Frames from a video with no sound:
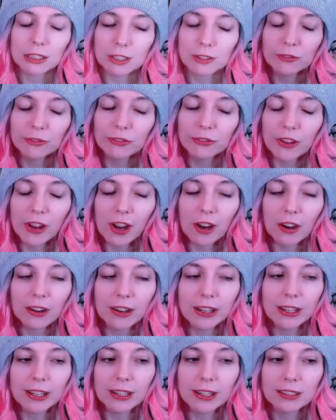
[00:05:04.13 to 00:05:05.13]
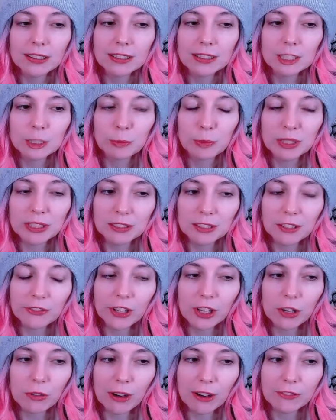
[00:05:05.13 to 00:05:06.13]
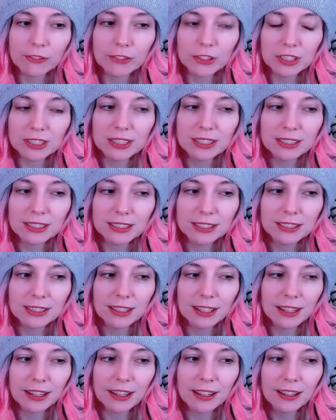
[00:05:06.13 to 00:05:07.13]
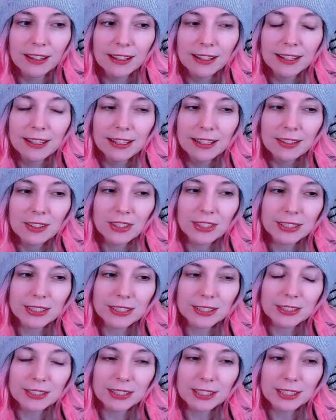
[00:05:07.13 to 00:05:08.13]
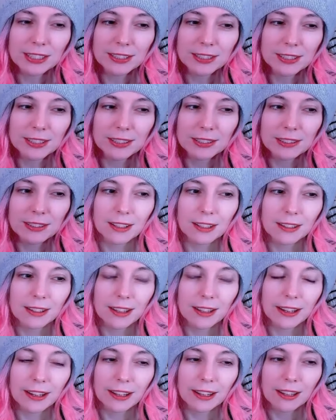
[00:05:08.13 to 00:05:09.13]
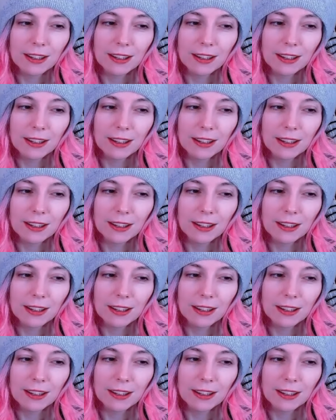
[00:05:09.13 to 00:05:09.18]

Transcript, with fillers: very specific references. Like his his like